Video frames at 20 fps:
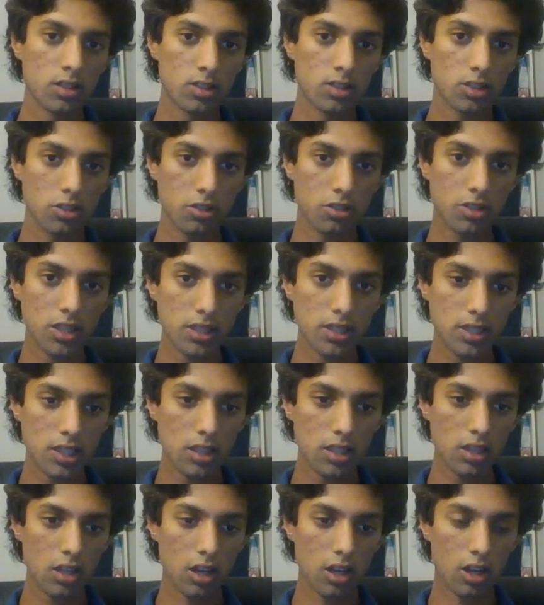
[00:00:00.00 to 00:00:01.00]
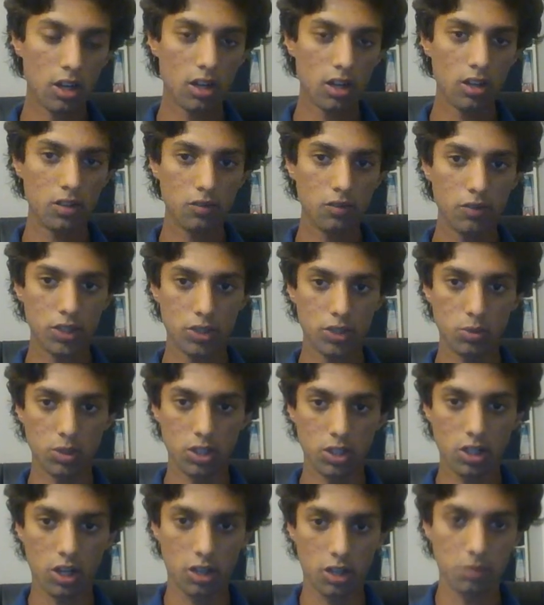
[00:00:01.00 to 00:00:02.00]
So you can see on
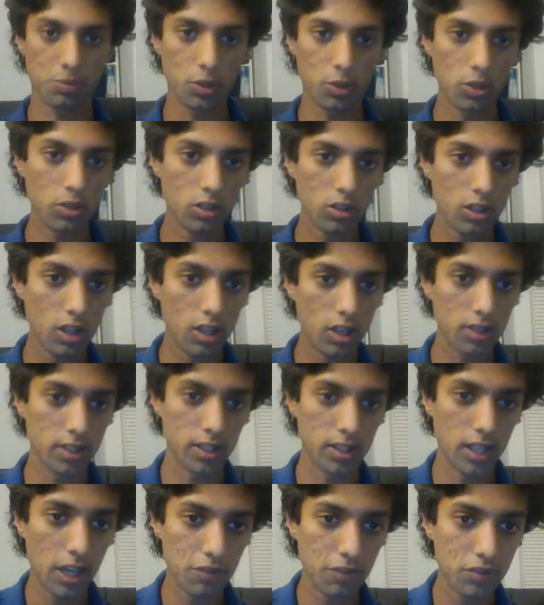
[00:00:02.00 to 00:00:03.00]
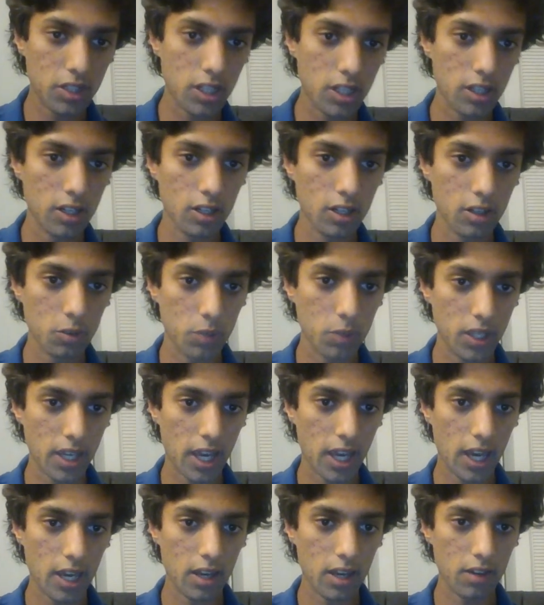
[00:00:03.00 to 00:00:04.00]
visual cart pull, on the left here, we
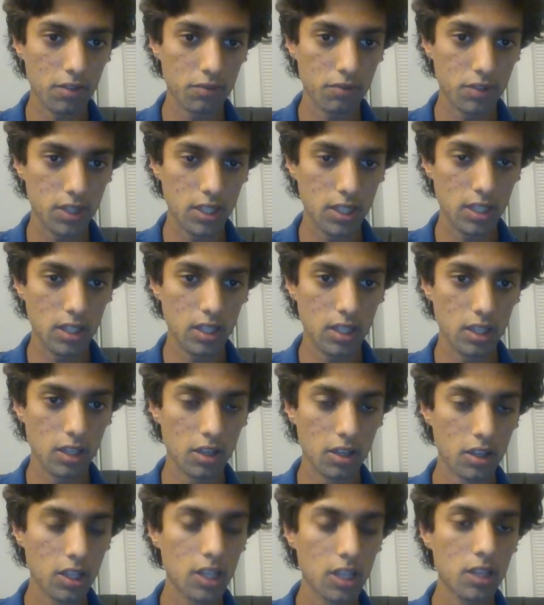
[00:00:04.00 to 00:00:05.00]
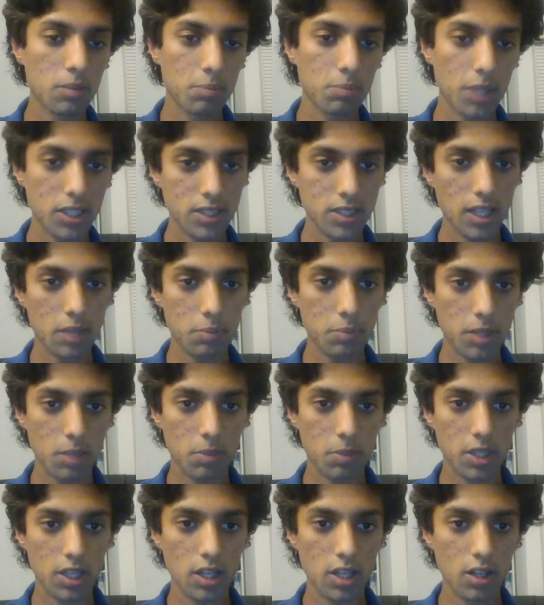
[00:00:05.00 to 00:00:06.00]
have the baseline
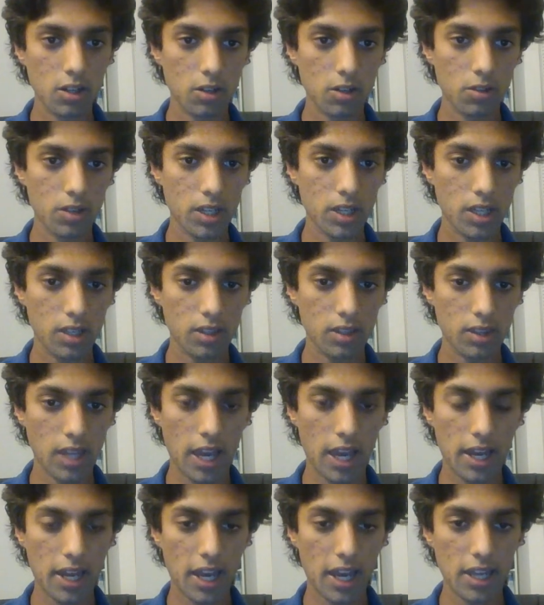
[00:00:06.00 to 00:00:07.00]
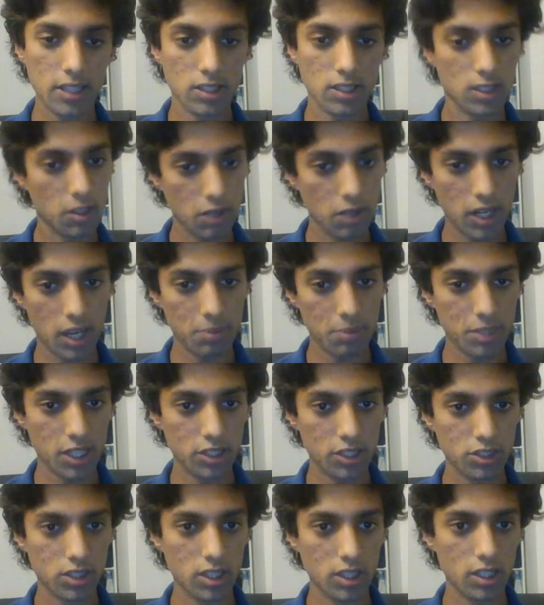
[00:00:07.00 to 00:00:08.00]
PPO that has no
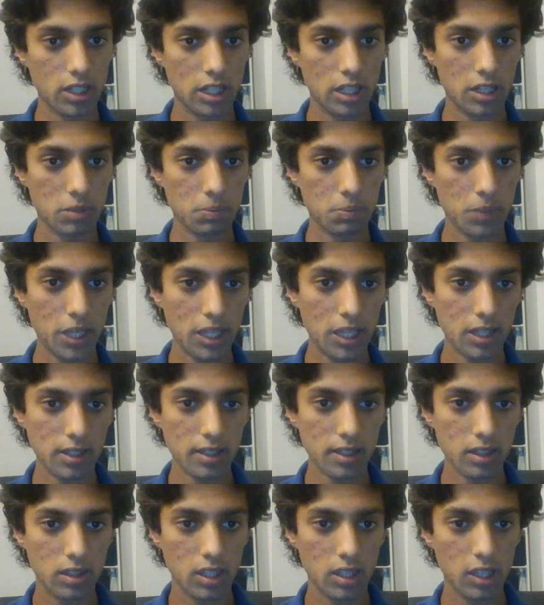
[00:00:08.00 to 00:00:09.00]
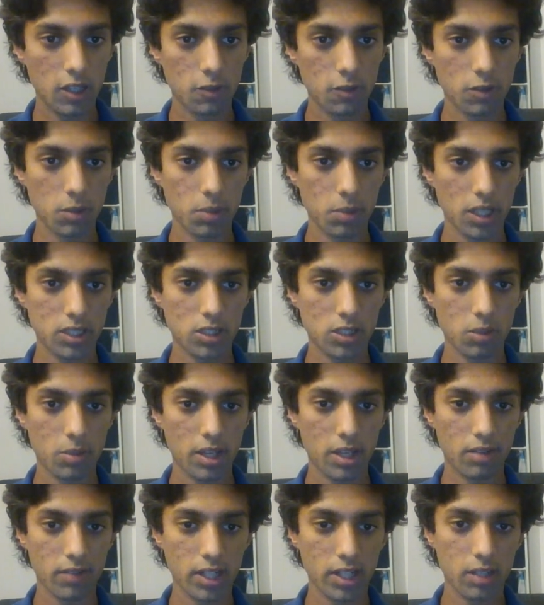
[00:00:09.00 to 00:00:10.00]
adaptation in pink, the robust
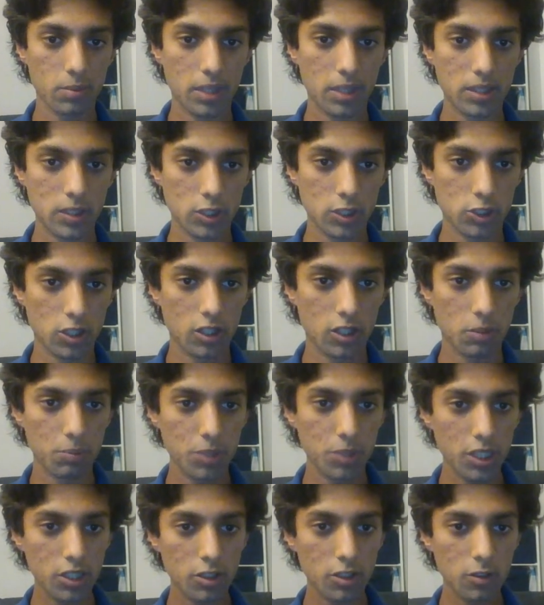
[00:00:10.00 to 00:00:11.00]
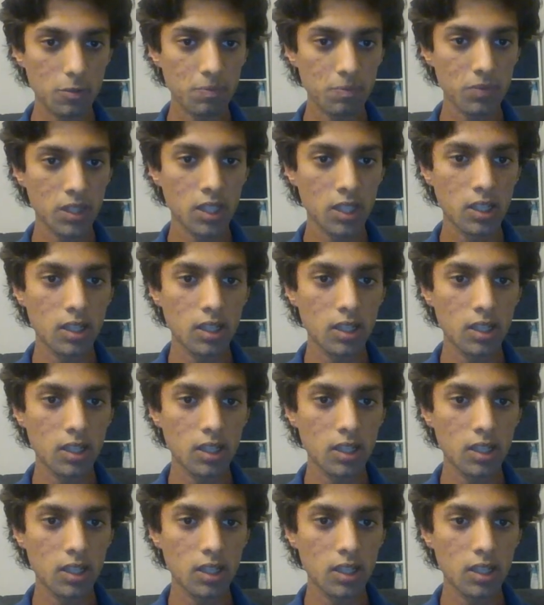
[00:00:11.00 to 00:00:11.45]
domain randomization in blue,